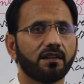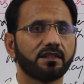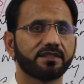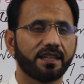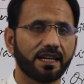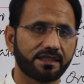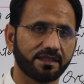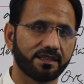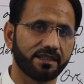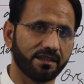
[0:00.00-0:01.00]
are
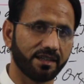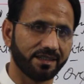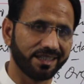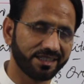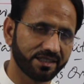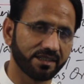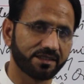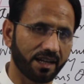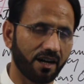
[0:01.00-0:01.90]
selected here in initial